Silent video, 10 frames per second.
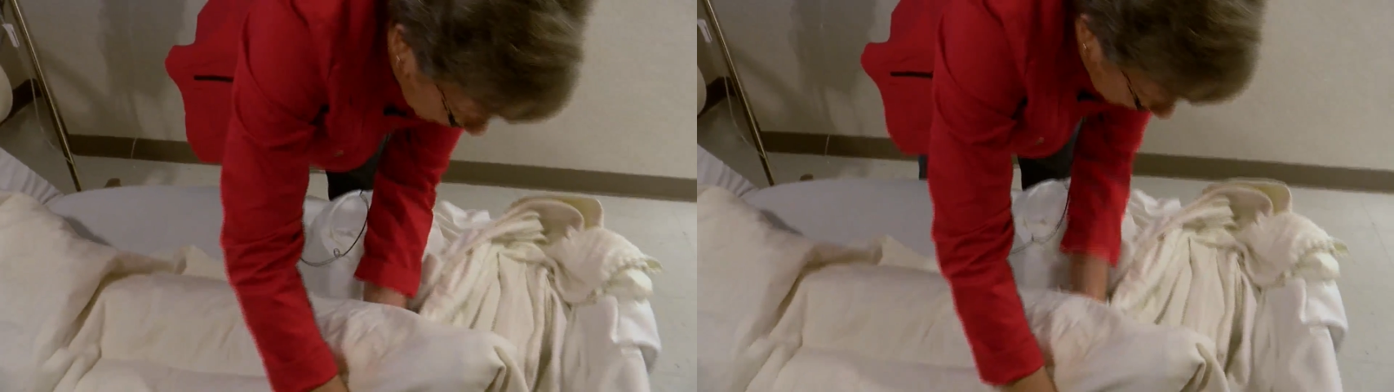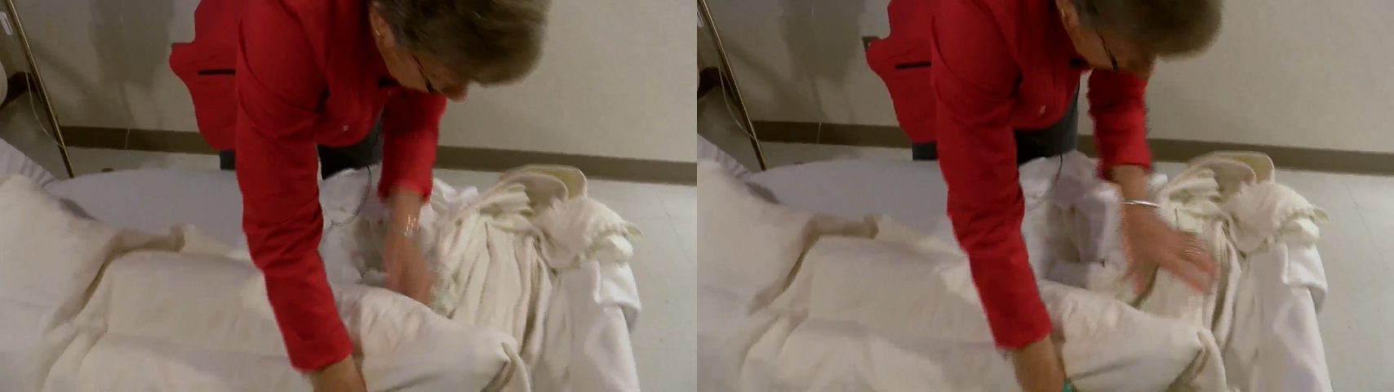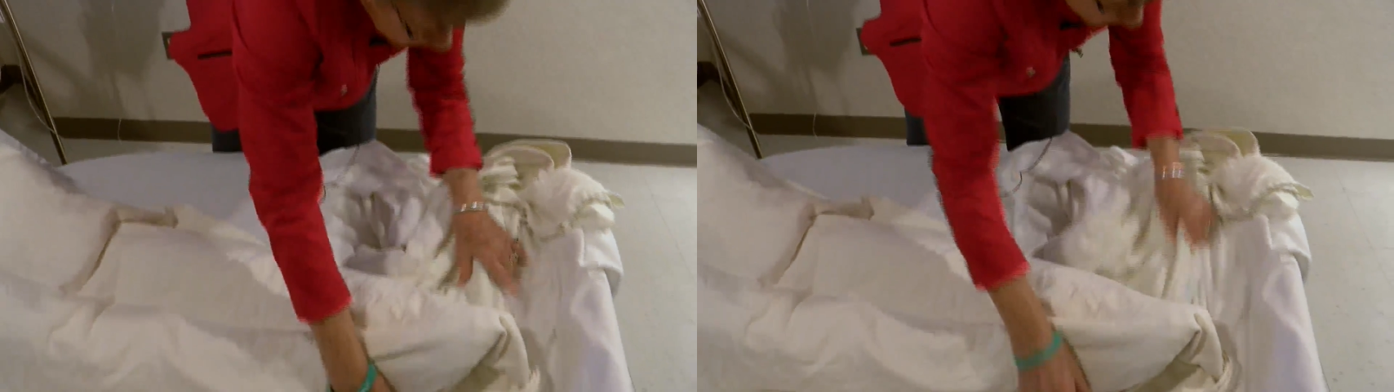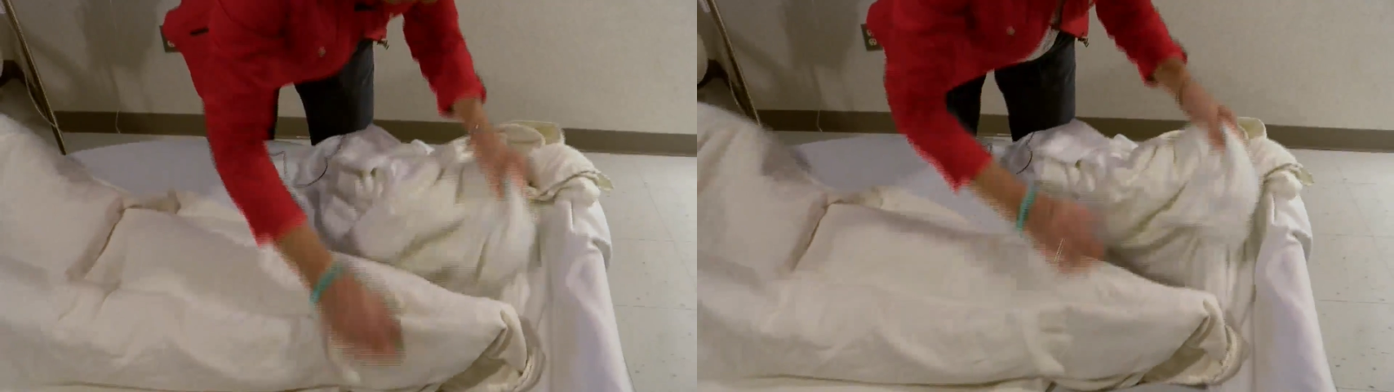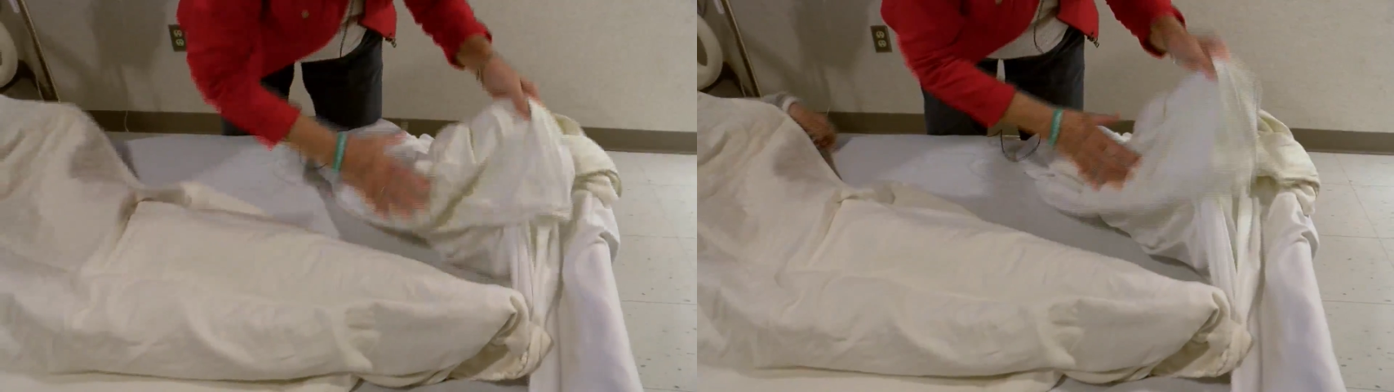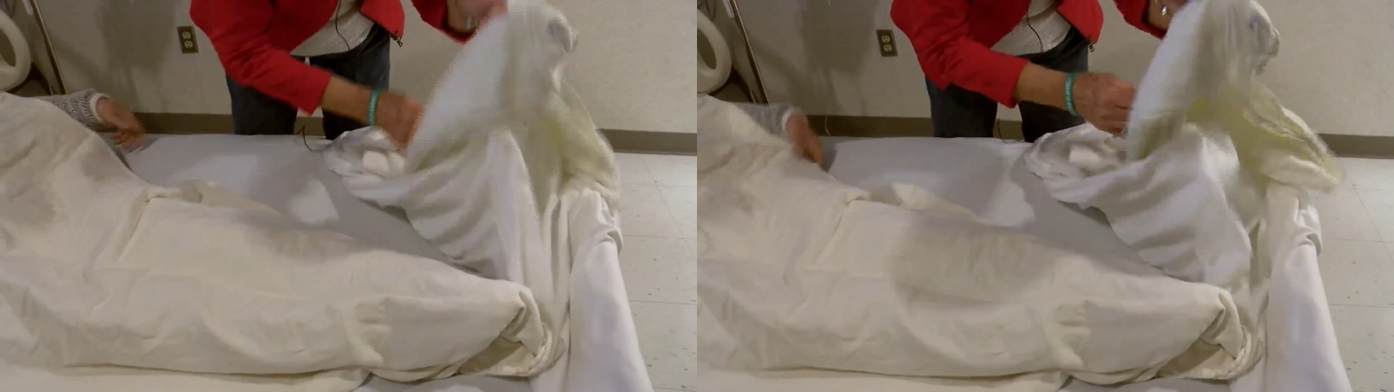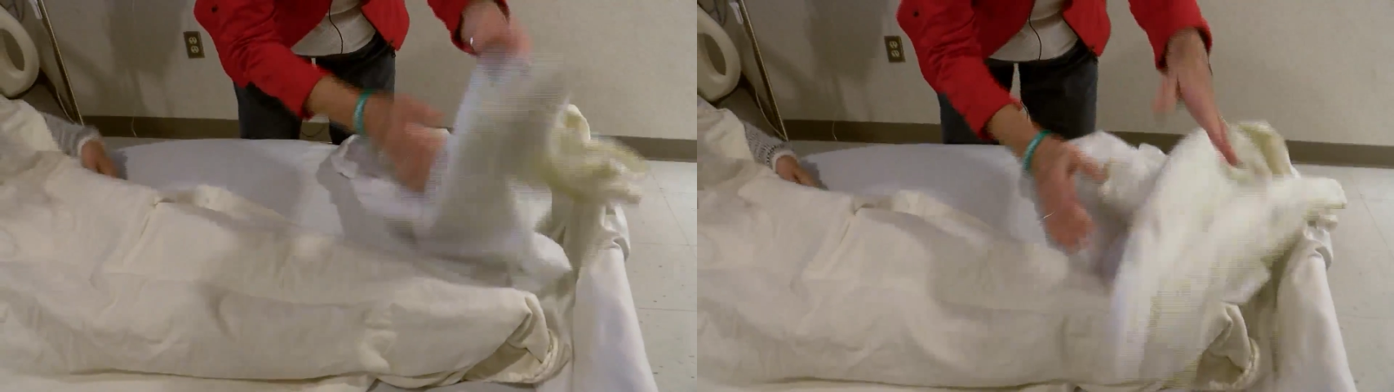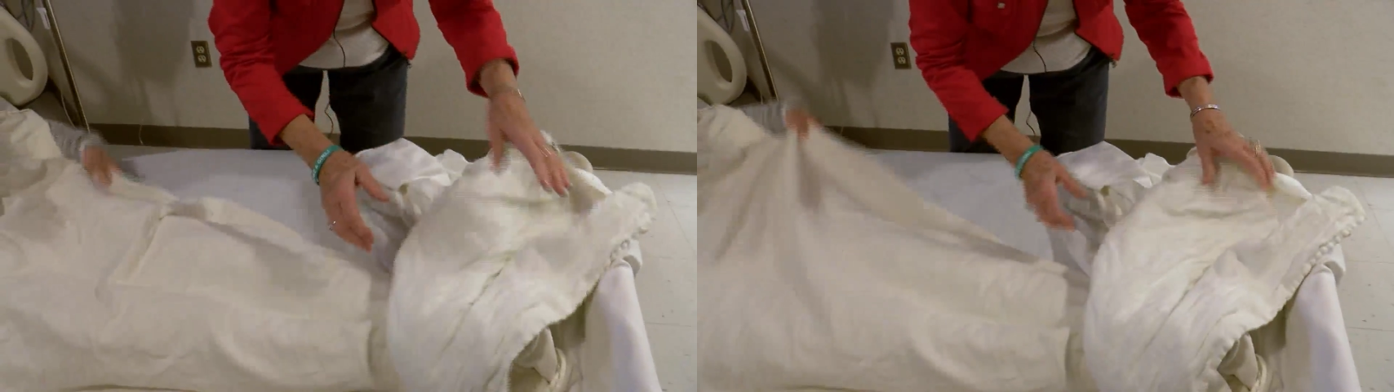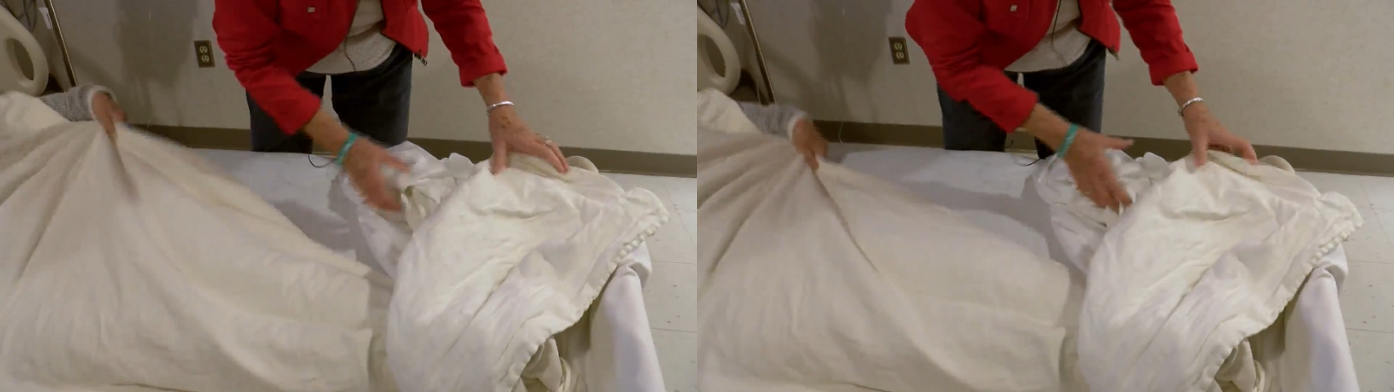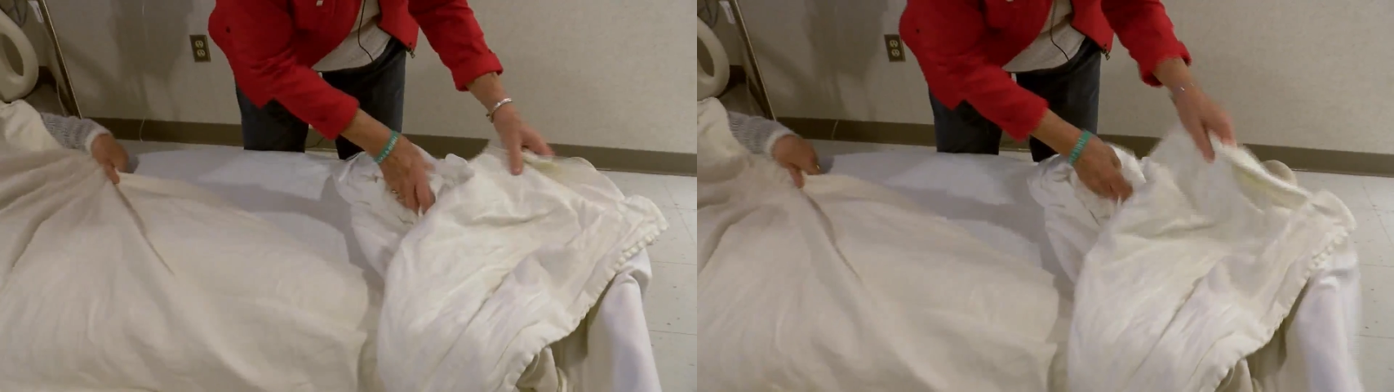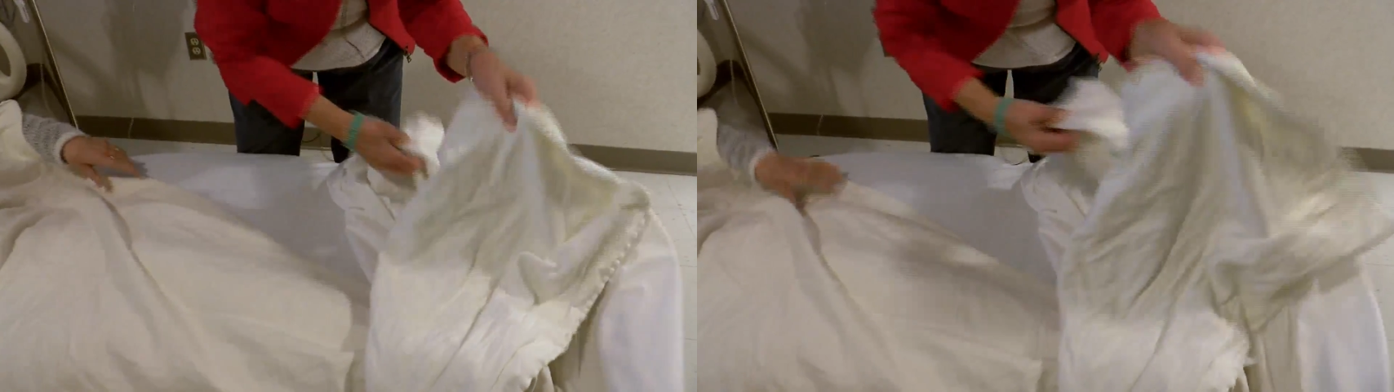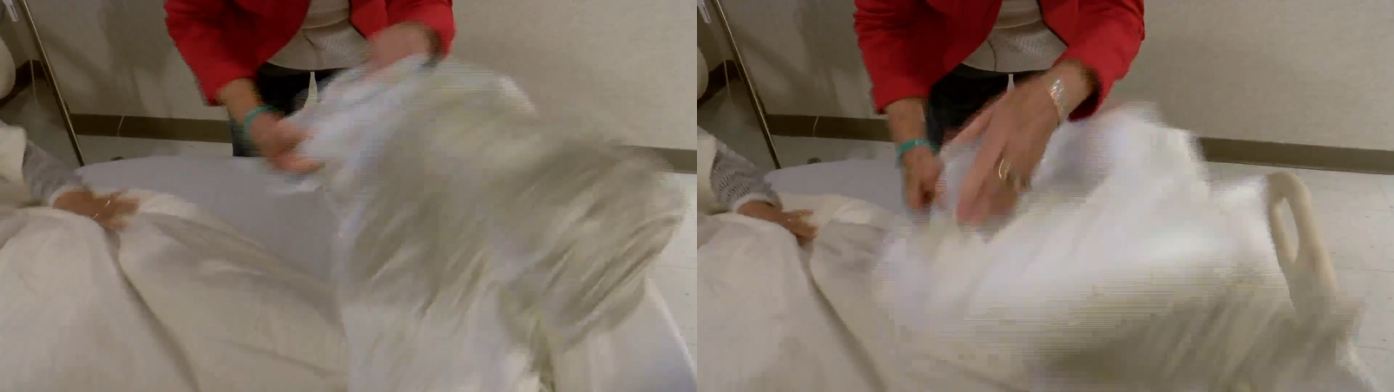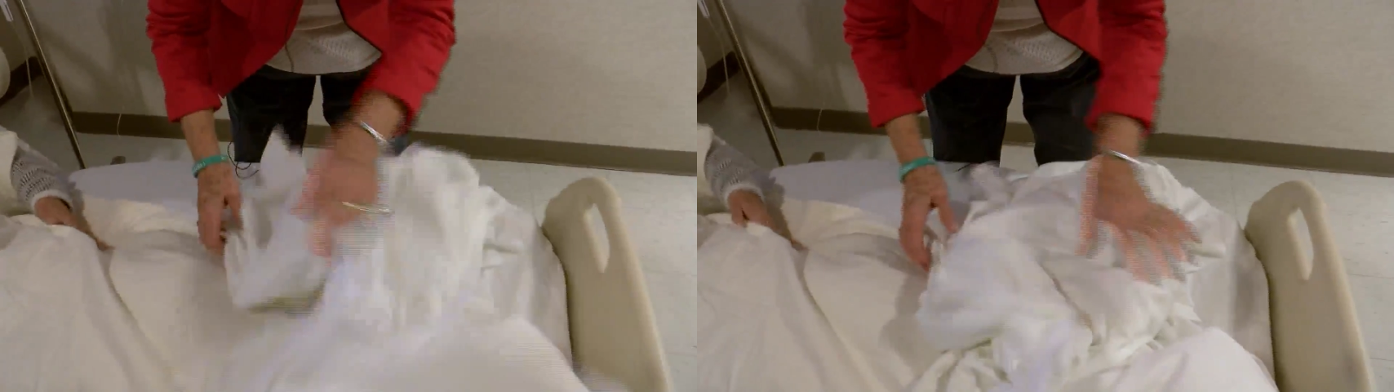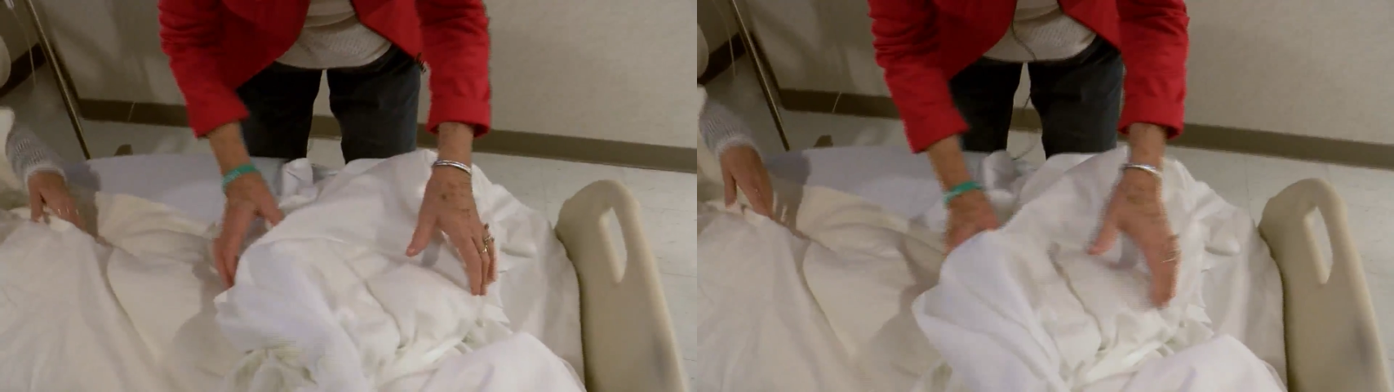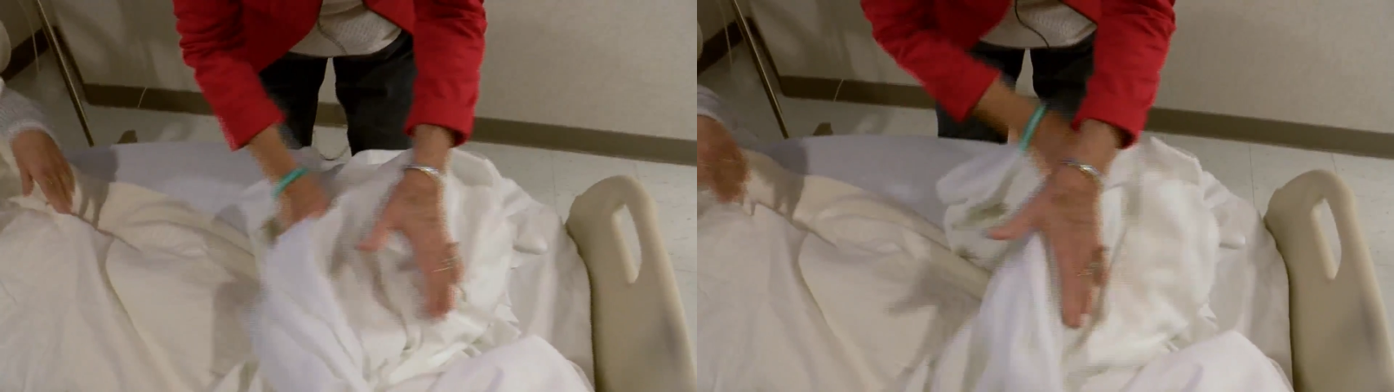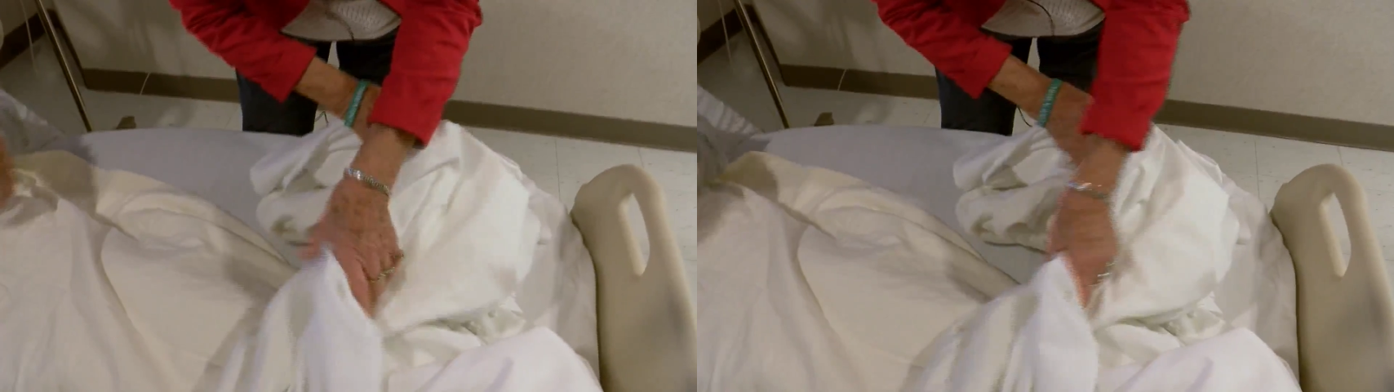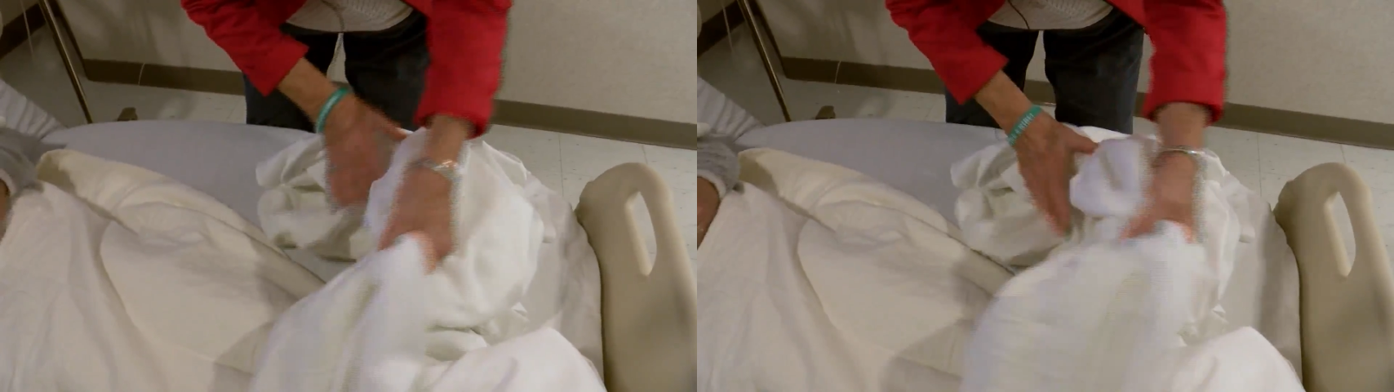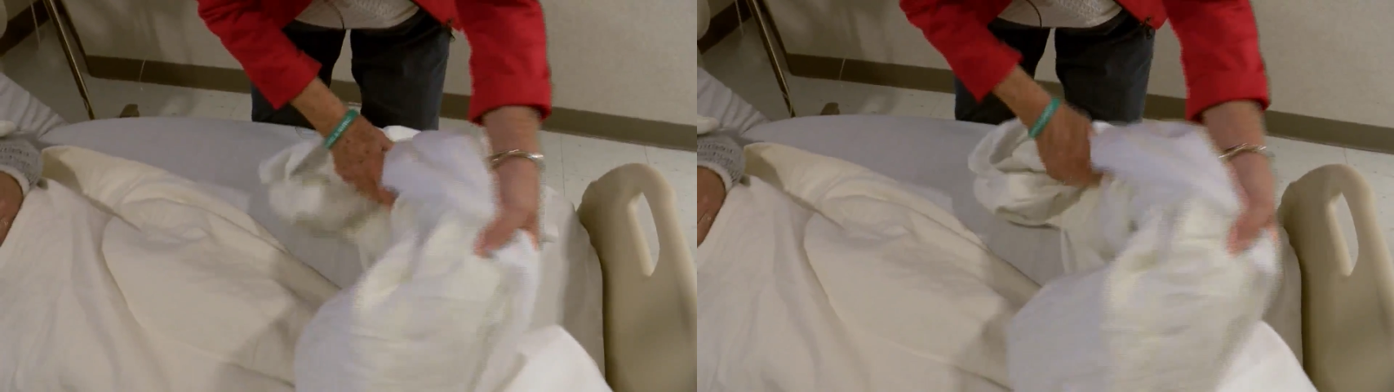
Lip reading: Nobody's mouth can be seen.